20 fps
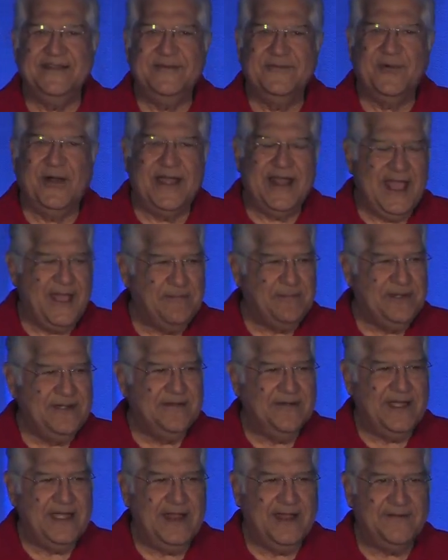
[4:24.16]
what happened
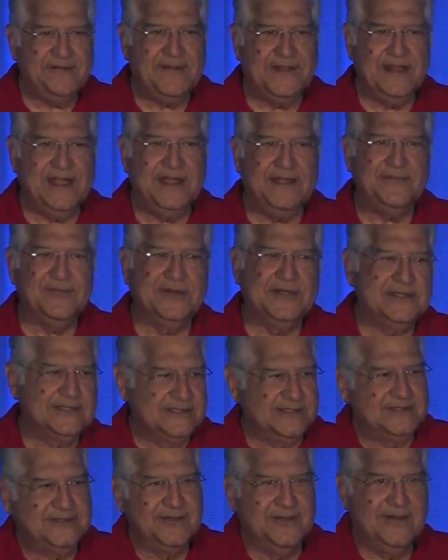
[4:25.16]
right after that
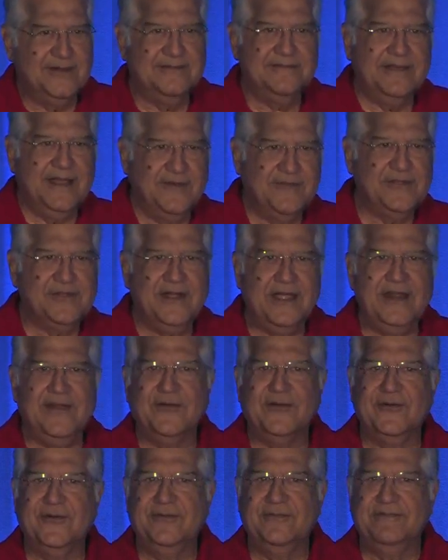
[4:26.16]
was, so I was ready
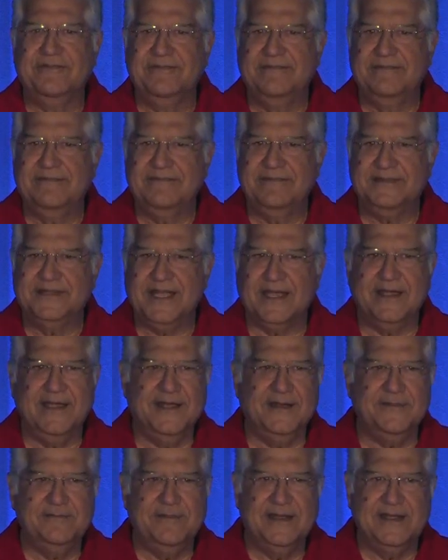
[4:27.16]
to check it
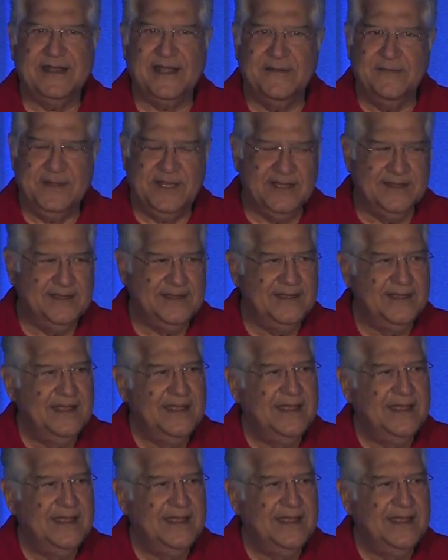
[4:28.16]
up and come here.